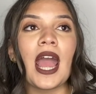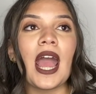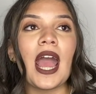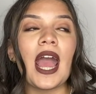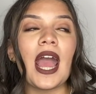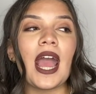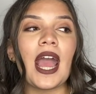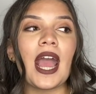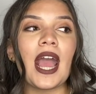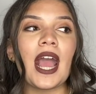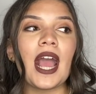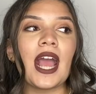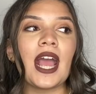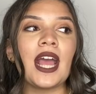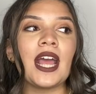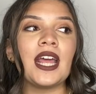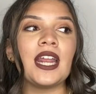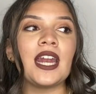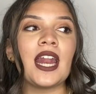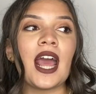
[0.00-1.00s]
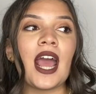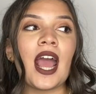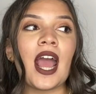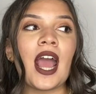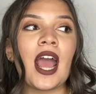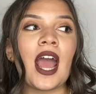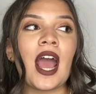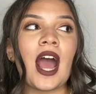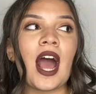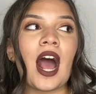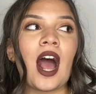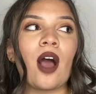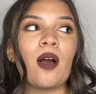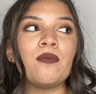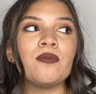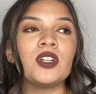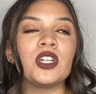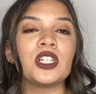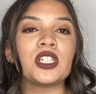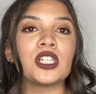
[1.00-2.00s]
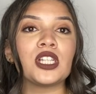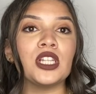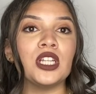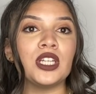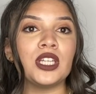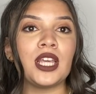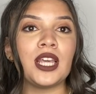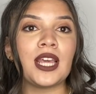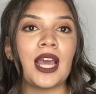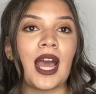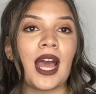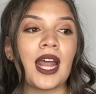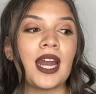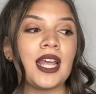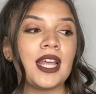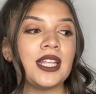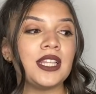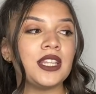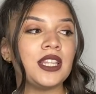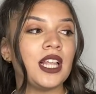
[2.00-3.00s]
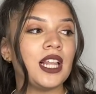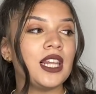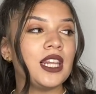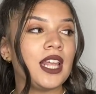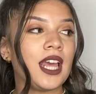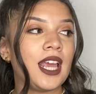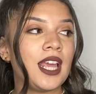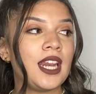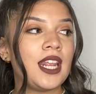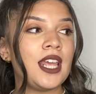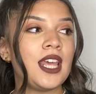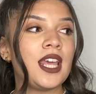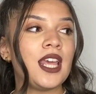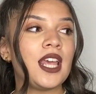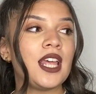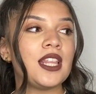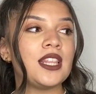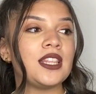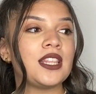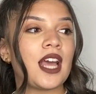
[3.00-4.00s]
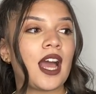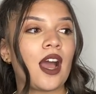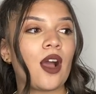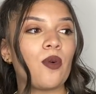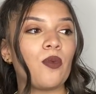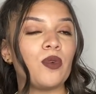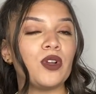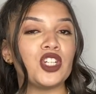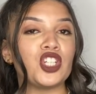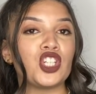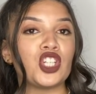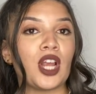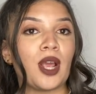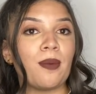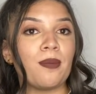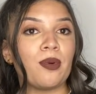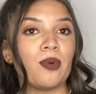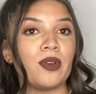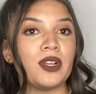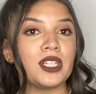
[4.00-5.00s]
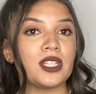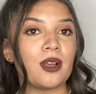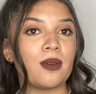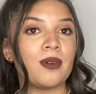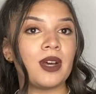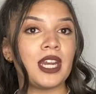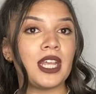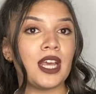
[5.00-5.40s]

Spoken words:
and I'm just looking at it. The lady that was shampooing somebody